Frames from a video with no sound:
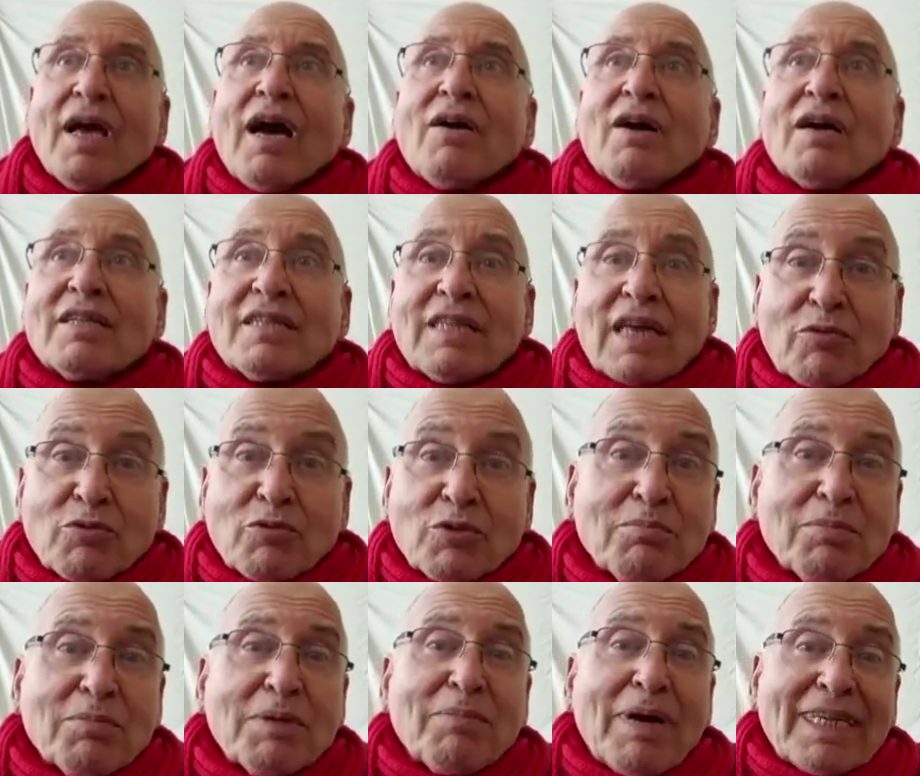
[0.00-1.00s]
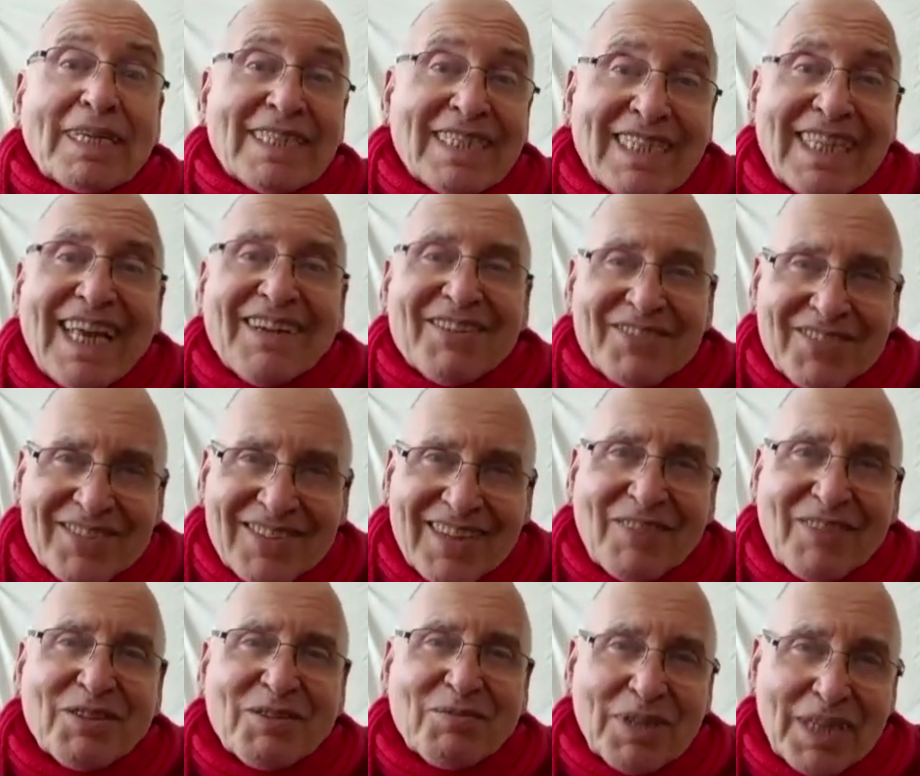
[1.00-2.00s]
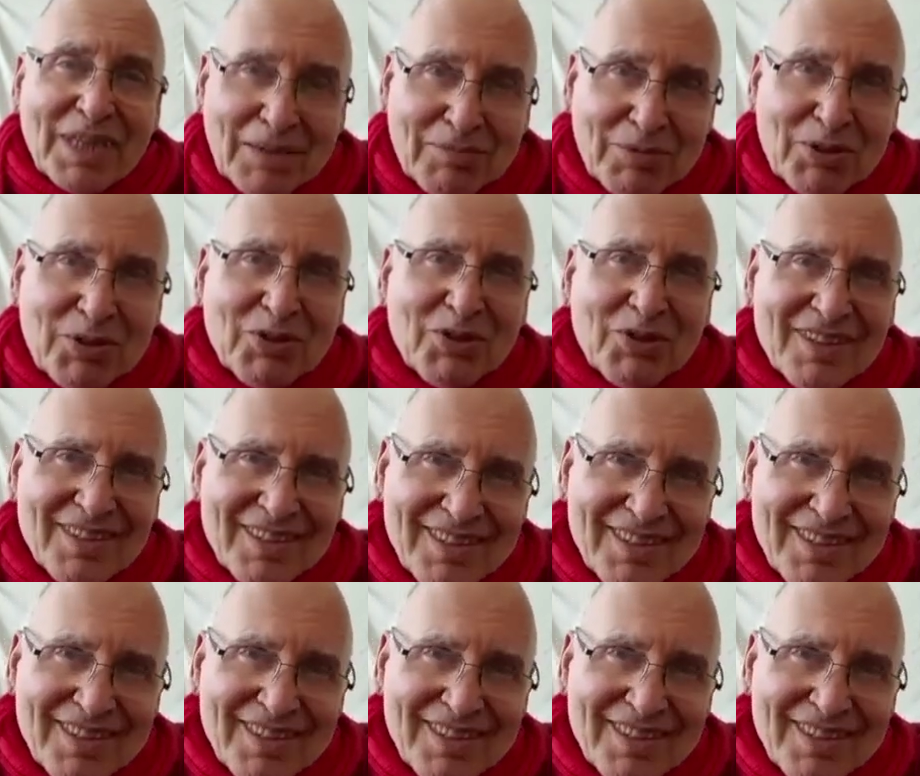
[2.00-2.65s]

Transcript: I wouldn't be myself. I wouldn't be Reb Zusha.